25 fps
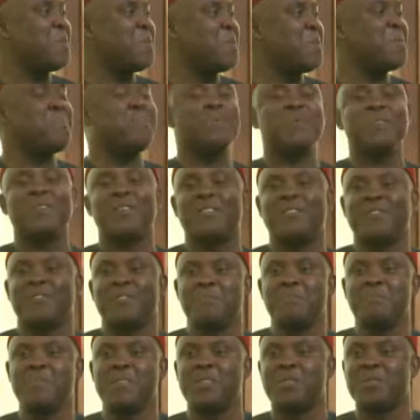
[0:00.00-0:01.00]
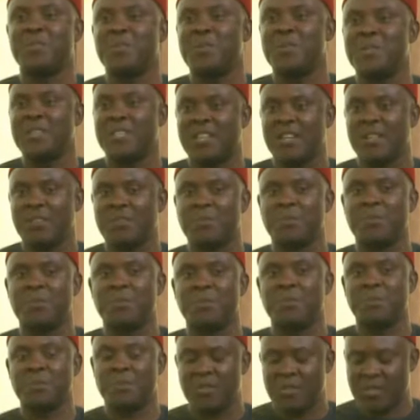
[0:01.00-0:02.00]
people of Mbitolu
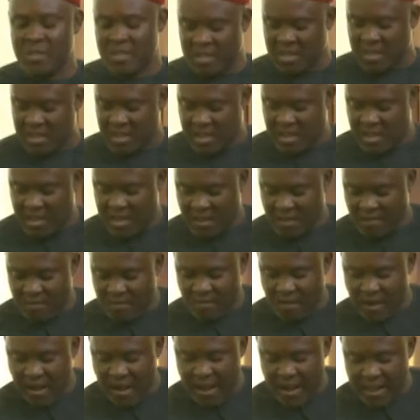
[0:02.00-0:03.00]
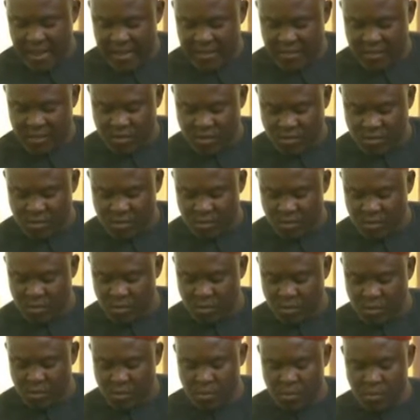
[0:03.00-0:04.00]
Ikeduru rise
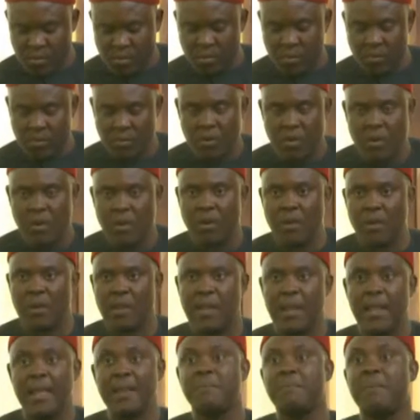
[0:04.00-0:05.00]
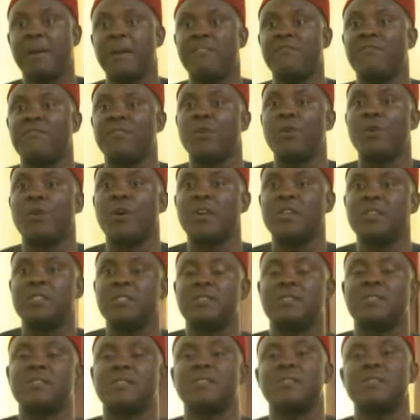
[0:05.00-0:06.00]
to lend my
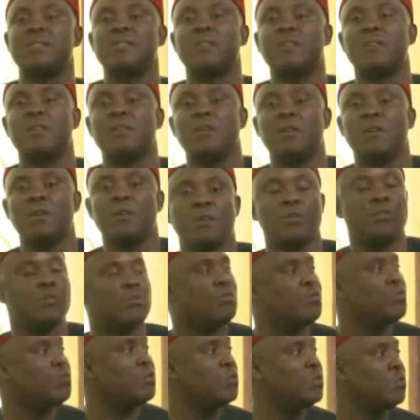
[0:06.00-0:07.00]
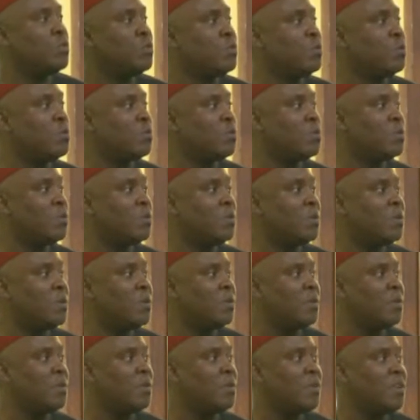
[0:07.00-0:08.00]
voice to
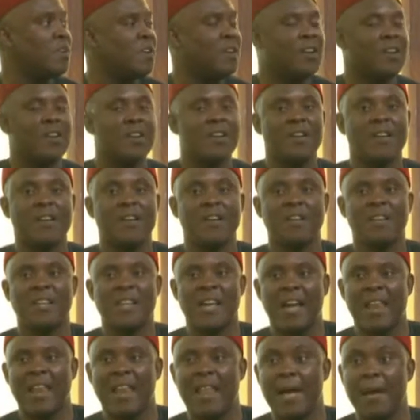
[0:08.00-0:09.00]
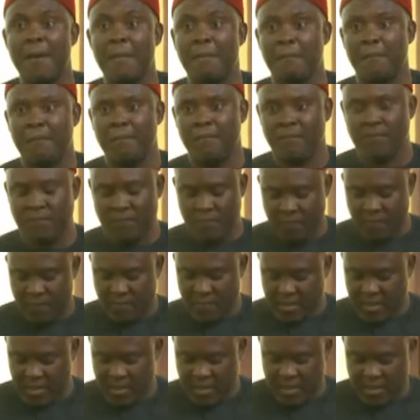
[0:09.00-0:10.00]
the alarm
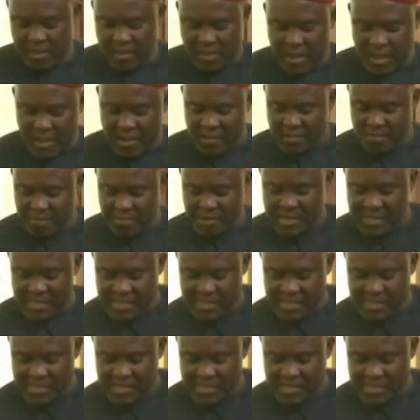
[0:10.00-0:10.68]
that is being